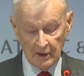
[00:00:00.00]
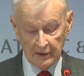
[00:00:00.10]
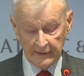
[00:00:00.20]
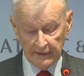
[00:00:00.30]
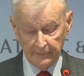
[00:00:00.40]

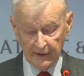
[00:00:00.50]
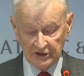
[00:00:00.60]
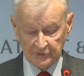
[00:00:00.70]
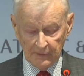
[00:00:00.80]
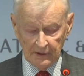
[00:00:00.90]
And that
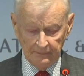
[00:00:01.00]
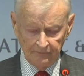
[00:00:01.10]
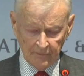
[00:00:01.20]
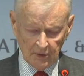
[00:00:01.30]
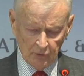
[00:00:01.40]
brings me
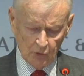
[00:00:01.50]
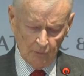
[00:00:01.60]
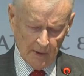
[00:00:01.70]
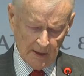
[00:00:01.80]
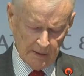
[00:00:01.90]
to
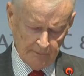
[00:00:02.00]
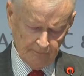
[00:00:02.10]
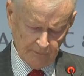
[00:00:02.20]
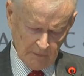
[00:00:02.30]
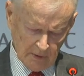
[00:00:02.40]
my
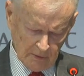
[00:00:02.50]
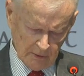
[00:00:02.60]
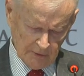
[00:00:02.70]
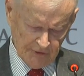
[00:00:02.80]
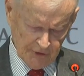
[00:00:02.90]

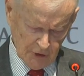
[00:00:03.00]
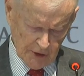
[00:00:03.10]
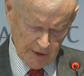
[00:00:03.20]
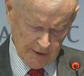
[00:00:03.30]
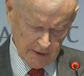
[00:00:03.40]

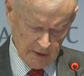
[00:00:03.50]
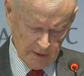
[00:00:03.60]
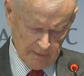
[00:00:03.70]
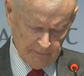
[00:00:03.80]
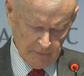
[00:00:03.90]
third
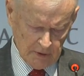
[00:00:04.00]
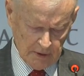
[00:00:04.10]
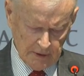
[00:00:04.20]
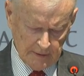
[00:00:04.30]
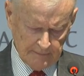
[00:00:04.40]

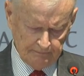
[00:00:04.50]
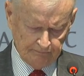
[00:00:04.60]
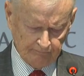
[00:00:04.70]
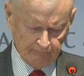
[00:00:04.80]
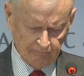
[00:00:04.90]

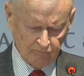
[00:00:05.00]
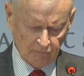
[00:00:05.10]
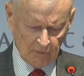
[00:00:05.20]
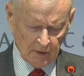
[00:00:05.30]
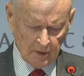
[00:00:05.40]
um,
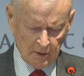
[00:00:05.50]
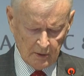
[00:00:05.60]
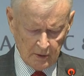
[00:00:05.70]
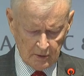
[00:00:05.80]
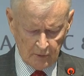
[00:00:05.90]

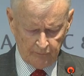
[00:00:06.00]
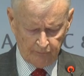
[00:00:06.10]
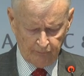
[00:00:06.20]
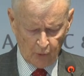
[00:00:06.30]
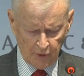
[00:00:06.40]
uh,
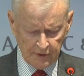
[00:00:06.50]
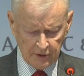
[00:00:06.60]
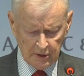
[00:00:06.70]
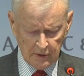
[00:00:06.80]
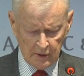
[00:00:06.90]

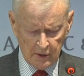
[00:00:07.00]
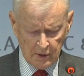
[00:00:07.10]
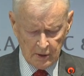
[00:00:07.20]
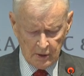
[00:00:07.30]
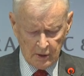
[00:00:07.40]
point,
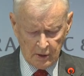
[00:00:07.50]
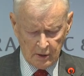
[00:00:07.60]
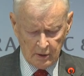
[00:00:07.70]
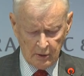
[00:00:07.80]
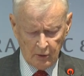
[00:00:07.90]

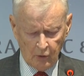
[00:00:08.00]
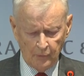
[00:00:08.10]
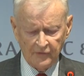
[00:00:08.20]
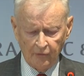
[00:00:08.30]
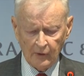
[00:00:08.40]
Oh,
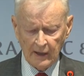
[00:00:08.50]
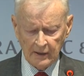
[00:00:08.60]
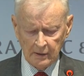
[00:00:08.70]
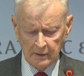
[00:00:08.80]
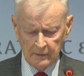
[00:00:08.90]
before
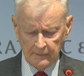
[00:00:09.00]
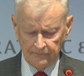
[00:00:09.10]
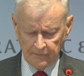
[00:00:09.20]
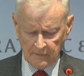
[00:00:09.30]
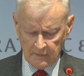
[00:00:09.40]
I
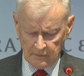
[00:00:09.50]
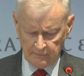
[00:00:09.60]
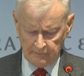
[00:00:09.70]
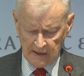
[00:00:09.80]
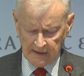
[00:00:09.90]

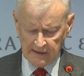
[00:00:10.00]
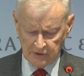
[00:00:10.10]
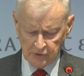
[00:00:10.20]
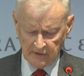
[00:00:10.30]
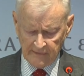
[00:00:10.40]
make it, I
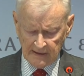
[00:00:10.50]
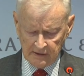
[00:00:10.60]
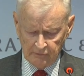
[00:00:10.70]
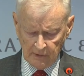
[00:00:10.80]
should have added